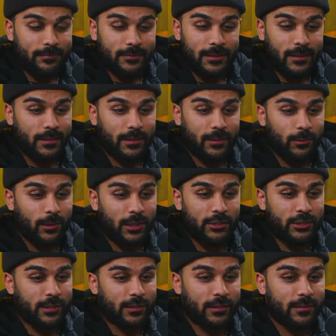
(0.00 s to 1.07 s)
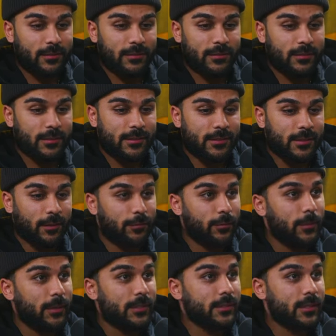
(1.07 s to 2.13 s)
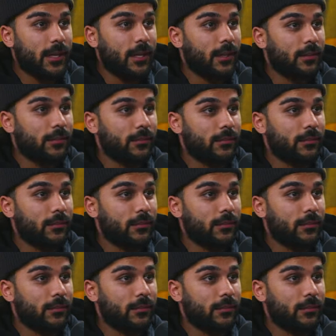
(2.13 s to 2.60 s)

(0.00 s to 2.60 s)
it's a good question. It's it's tough for me to say. yeah,